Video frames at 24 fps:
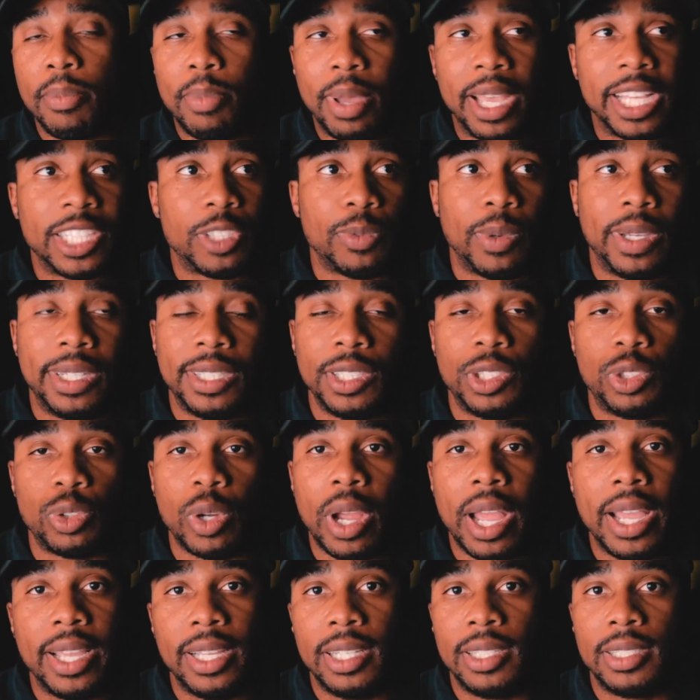best way to
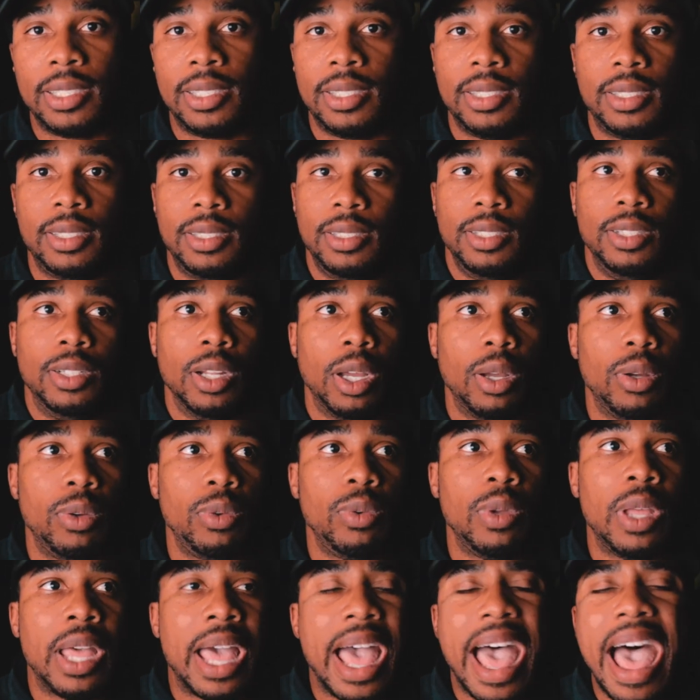try is, you know,